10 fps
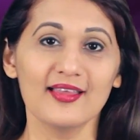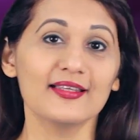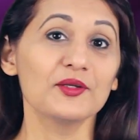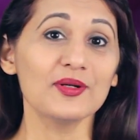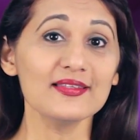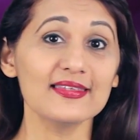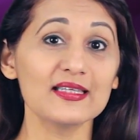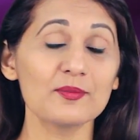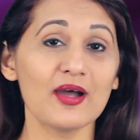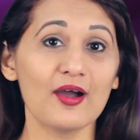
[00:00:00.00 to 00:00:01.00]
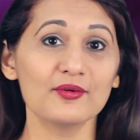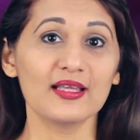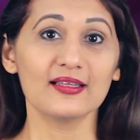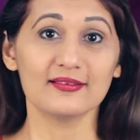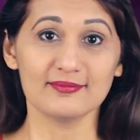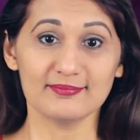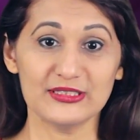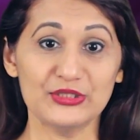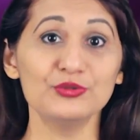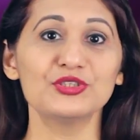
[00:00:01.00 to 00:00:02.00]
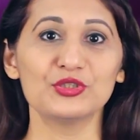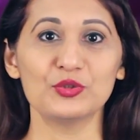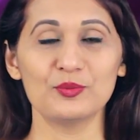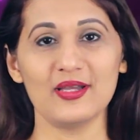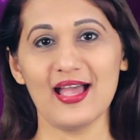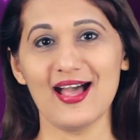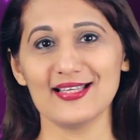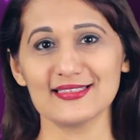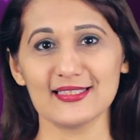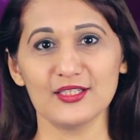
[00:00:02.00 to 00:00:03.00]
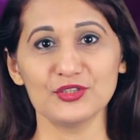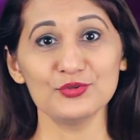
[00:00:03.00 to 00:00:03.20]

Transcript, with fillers: Now, you want to think about YouTube as